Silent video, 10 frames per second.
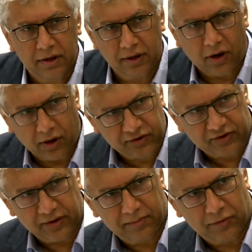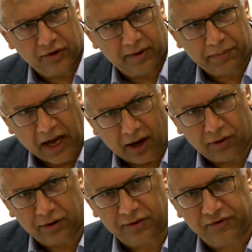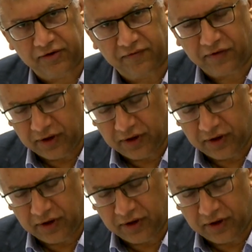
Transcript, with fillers: that awesome are the powers of